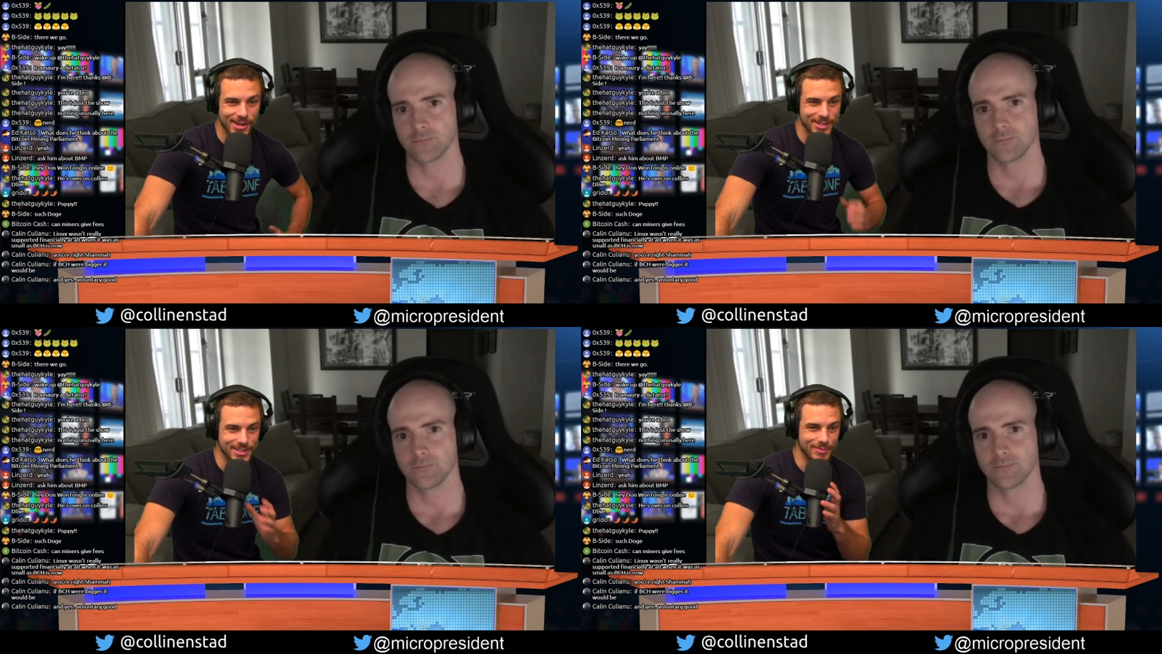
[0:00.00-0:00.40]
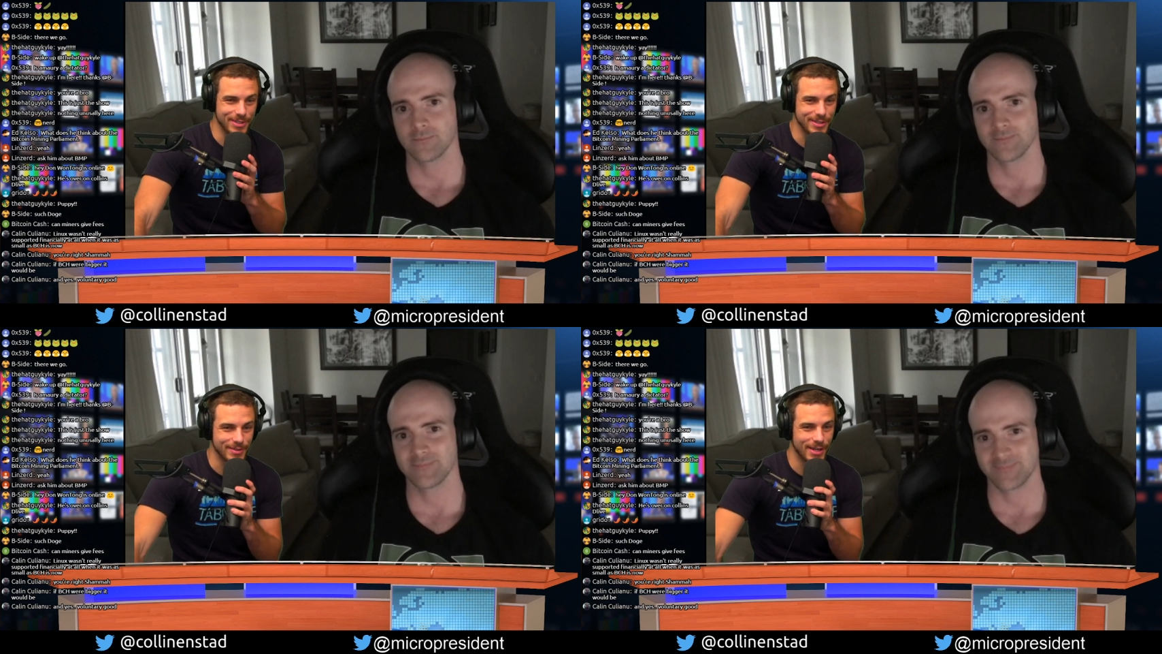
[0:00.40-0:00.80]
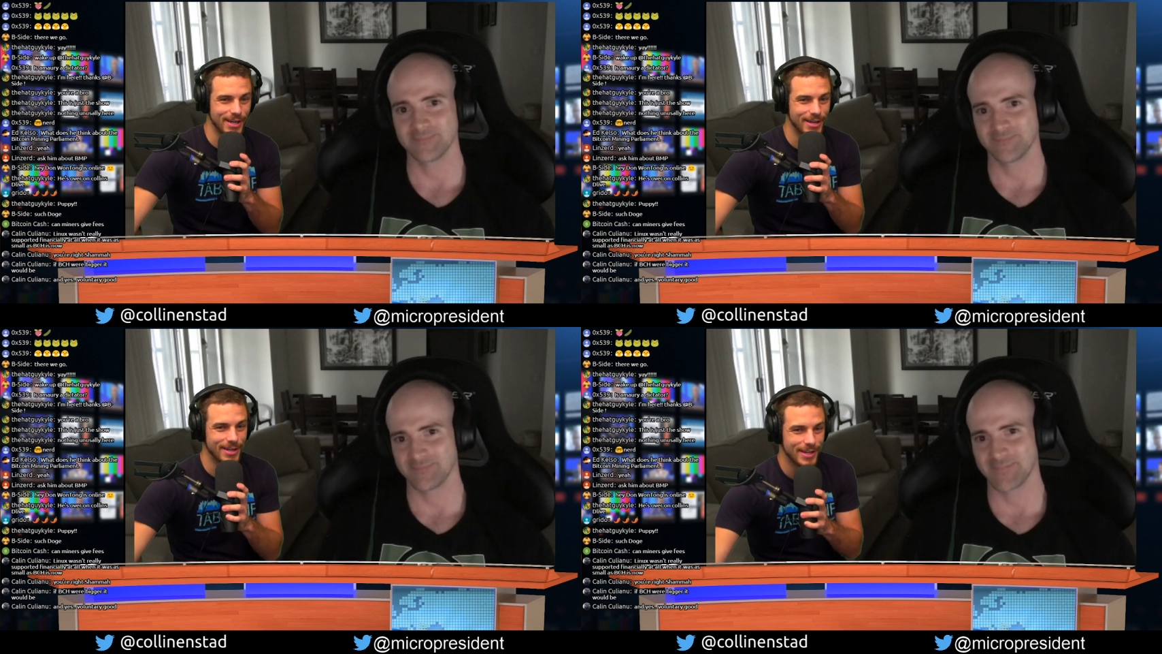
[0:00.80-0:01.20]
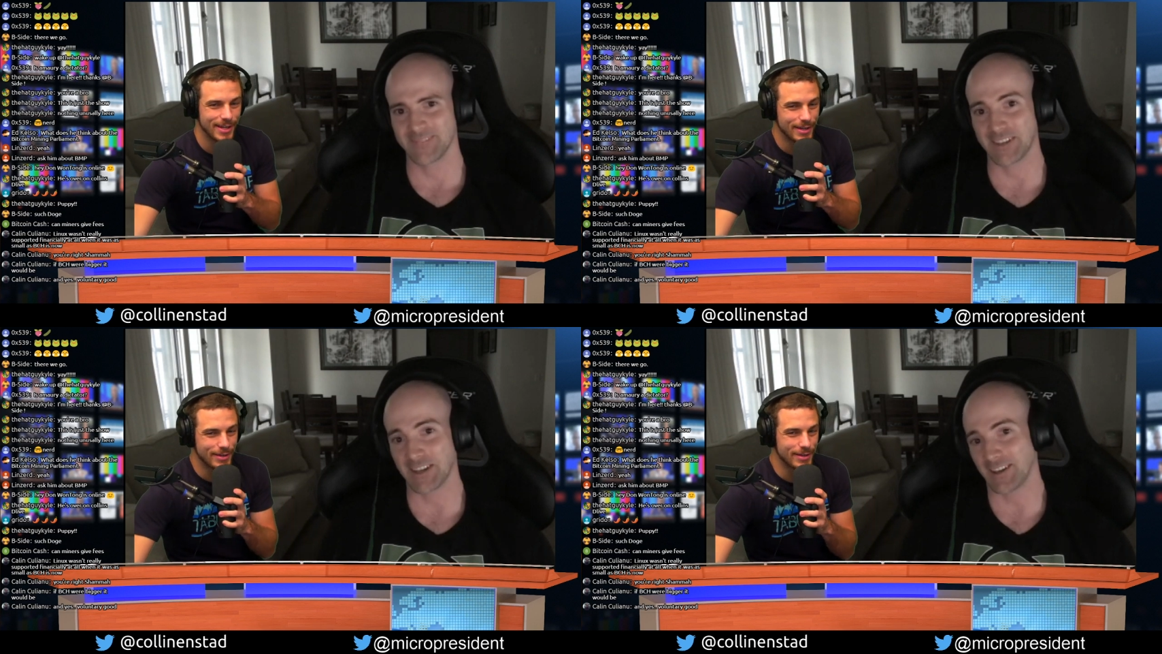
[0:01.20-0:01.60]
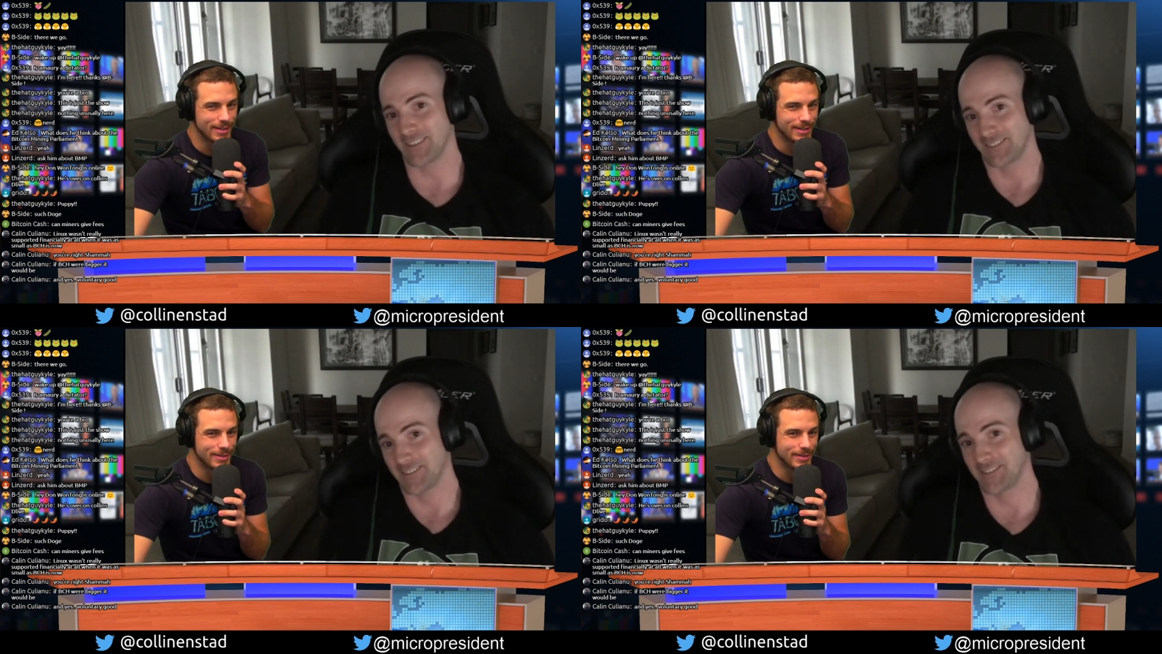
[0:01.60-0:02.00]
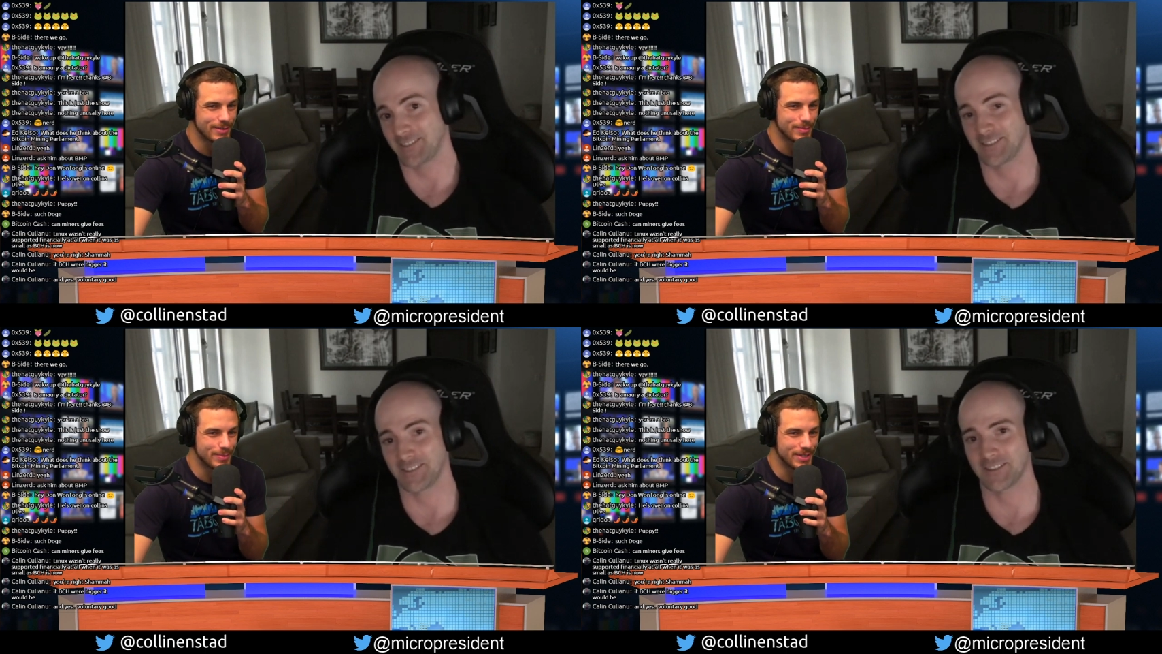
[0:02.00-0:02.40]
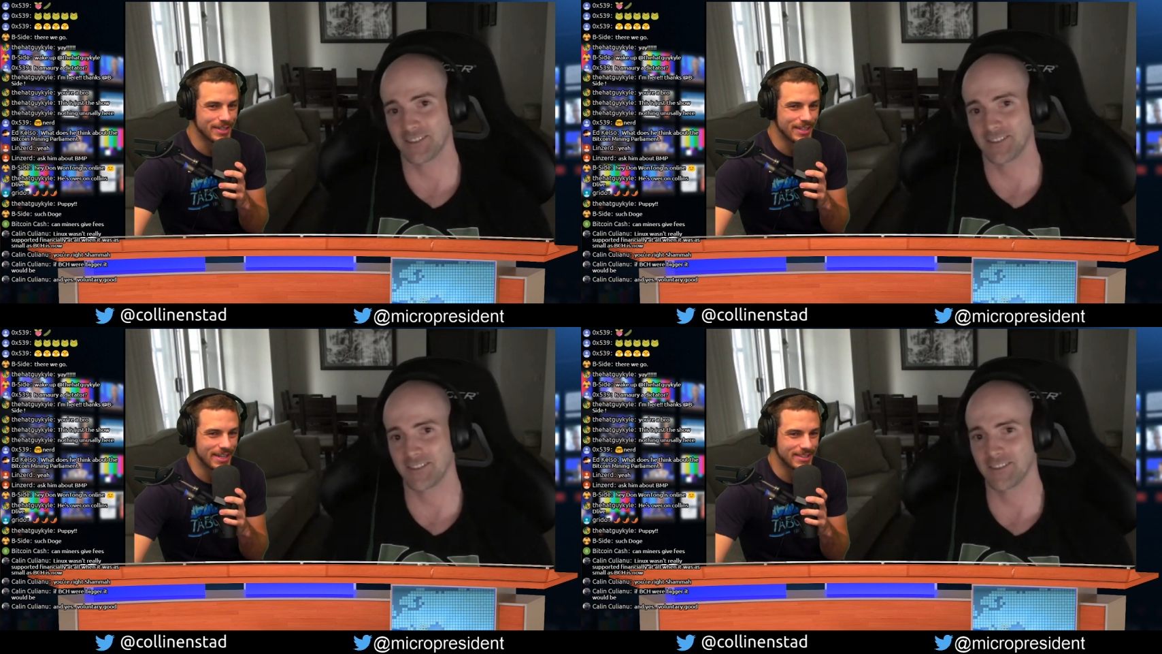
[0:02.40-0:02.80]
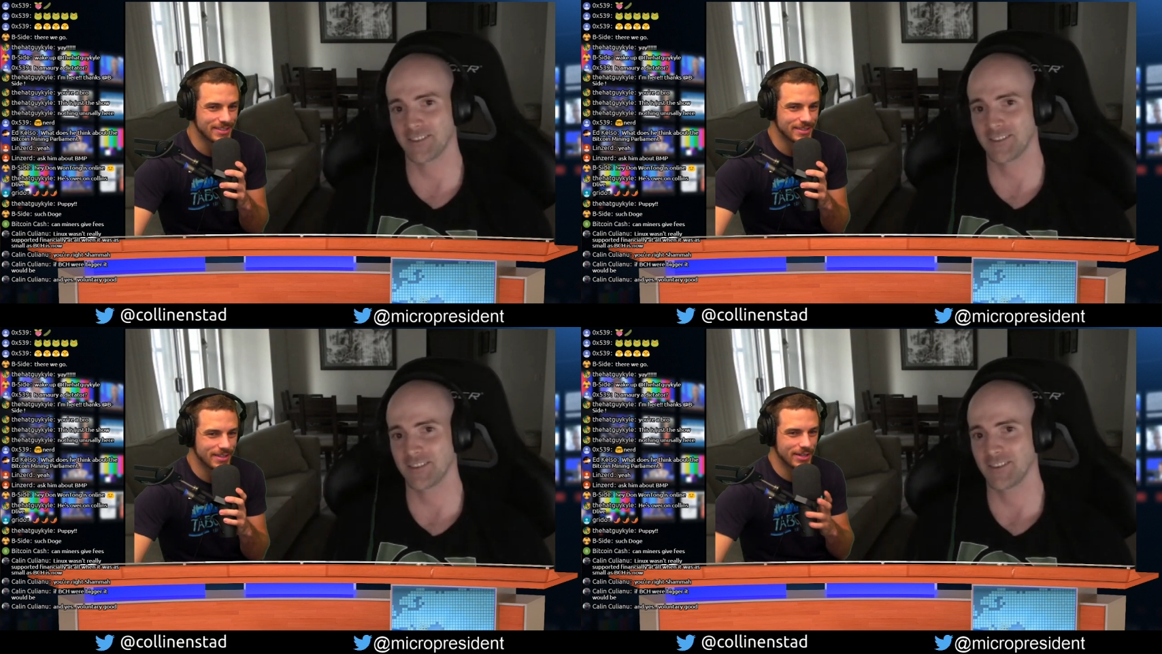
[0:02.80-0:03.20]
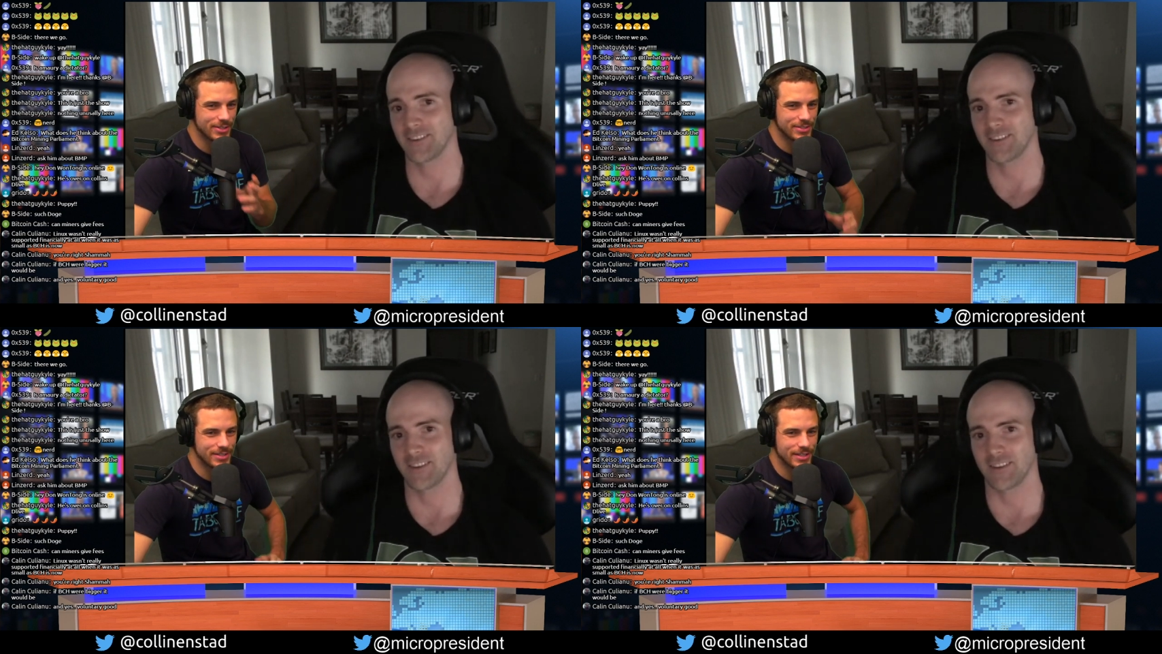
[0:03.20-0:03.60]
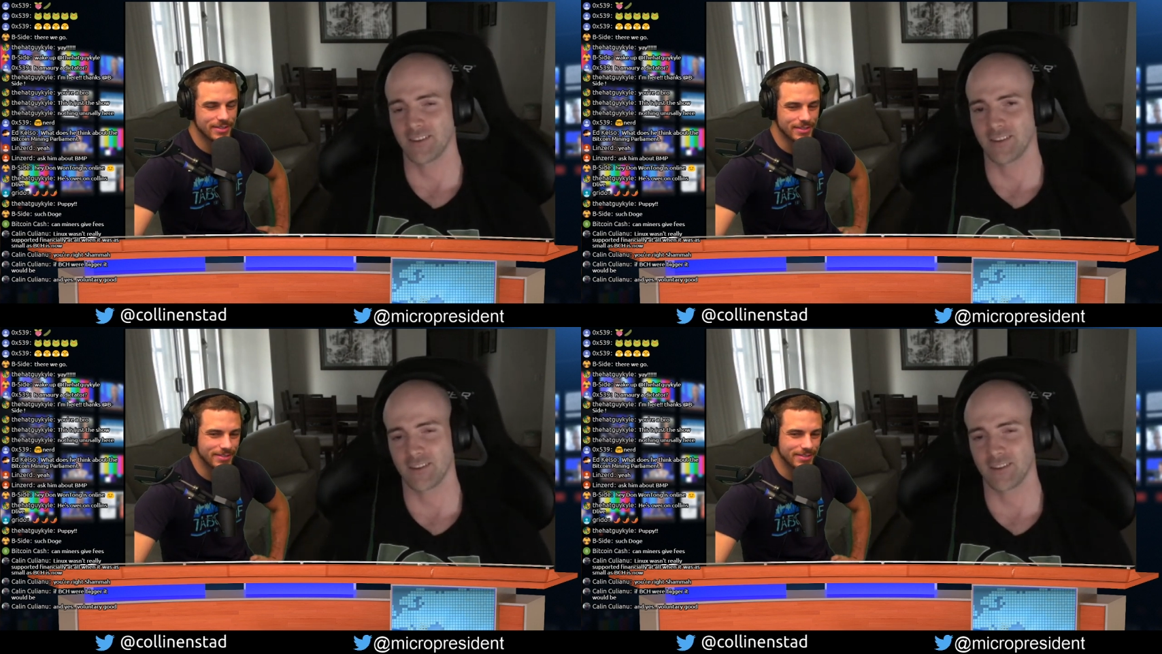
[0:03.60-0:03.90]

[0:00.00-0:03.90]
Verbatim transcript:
Speaker 1: or something uh, yeah but yeah it's kind of just like